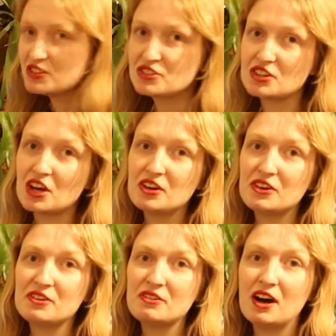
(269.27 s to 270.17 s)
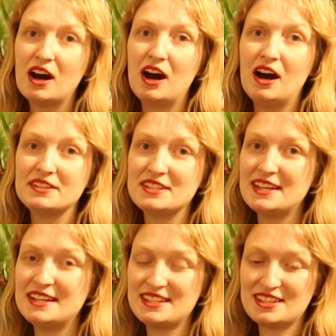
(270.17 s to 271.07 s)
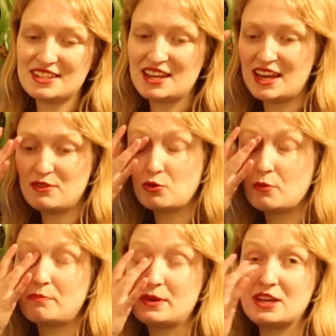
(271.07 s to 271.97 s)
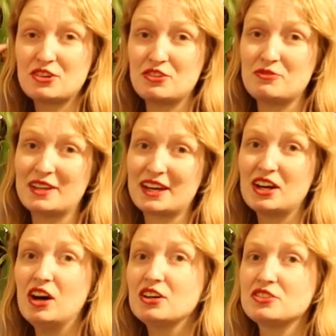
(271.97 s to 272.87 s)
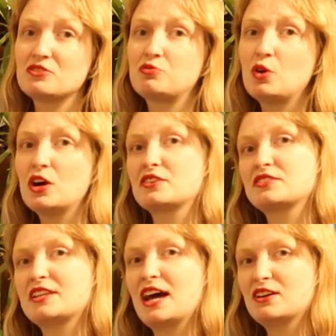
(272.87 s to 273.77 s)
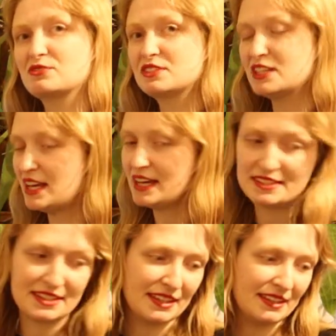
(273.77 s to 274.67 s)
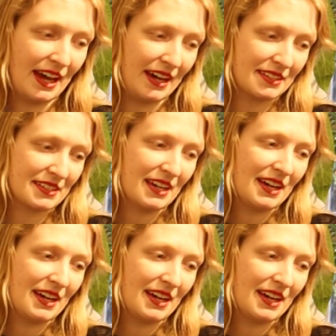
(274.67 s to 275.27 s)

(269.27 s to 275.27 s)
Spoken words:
So ideally, it would be a group that kind of works down to less than that.